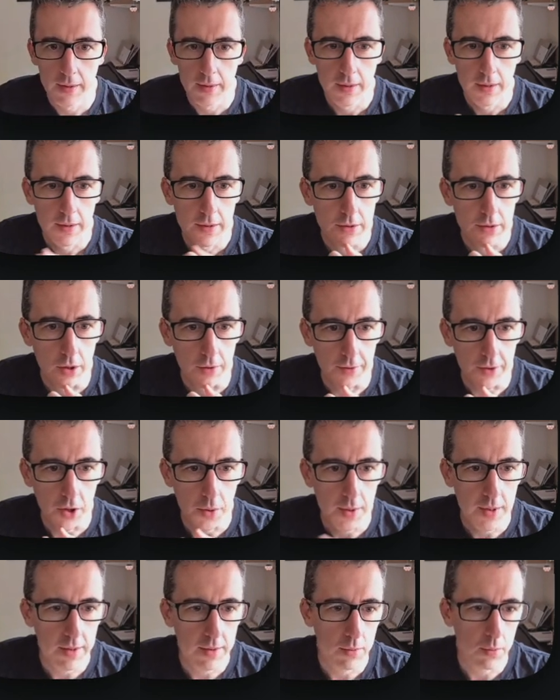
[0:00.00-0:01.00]
So if I go
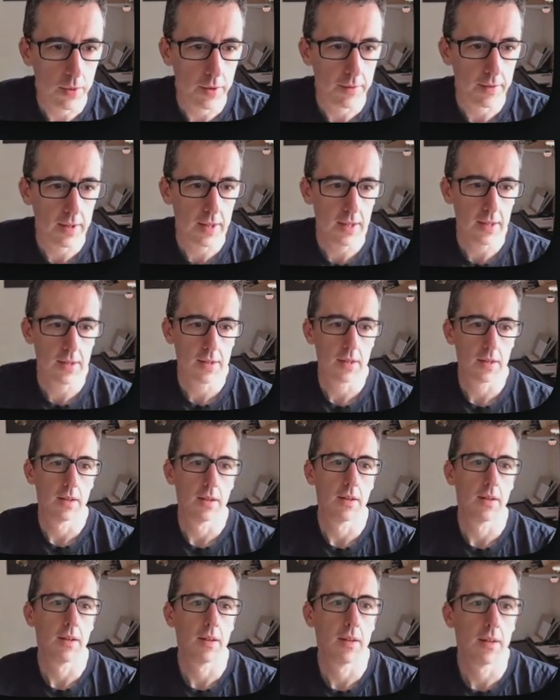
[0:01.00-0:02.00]
into one of these,
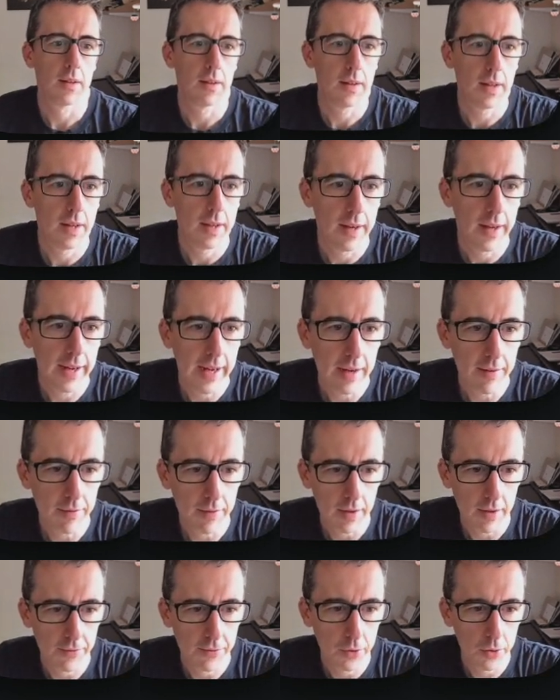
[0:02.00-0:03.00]
then I have a
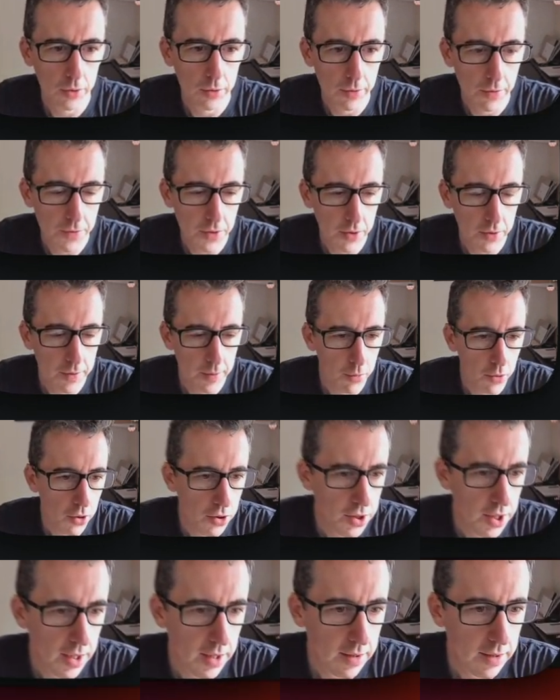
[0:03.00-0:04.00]
full overview of the
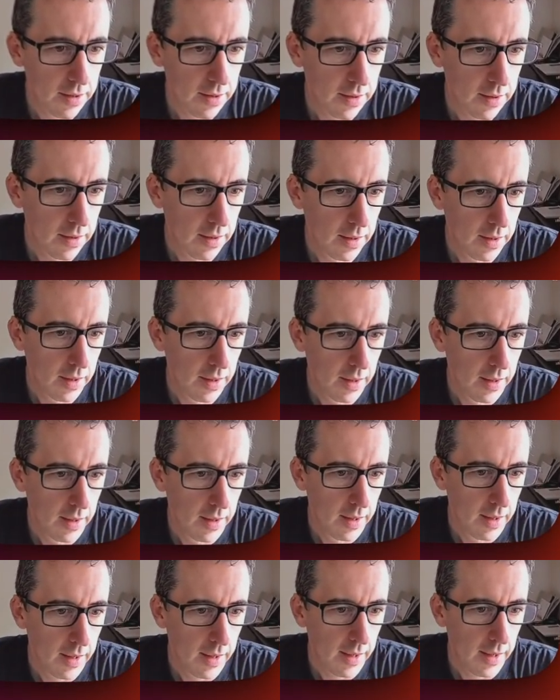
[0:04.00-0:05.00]
project
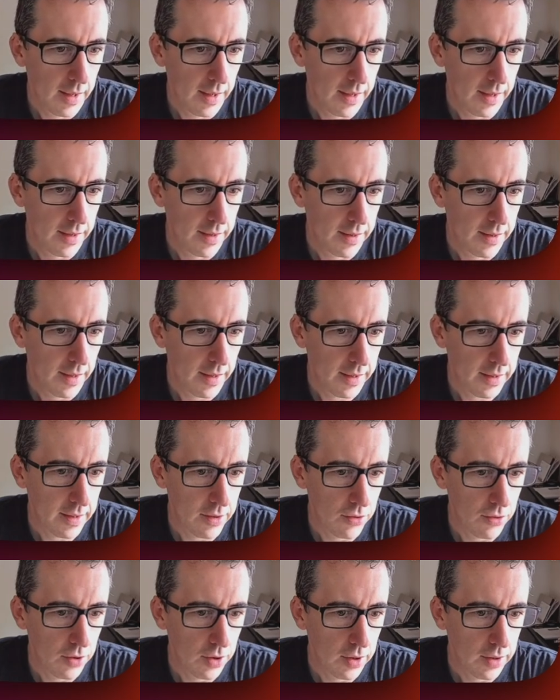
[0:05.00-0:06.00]
and I can
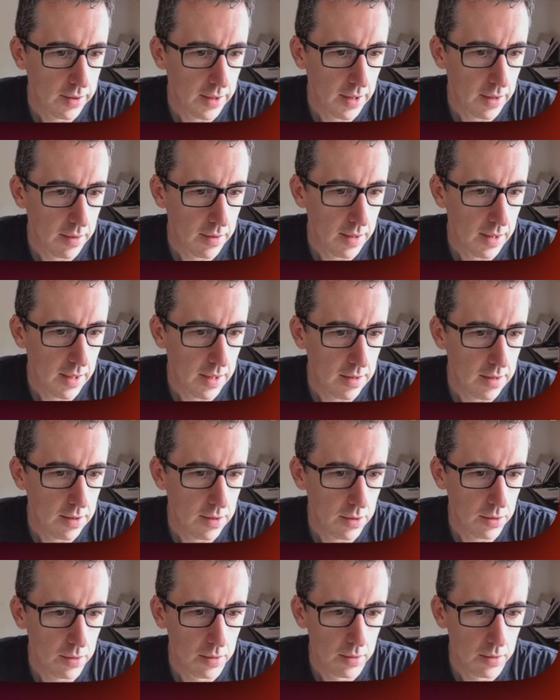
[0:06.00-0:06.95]
drill down into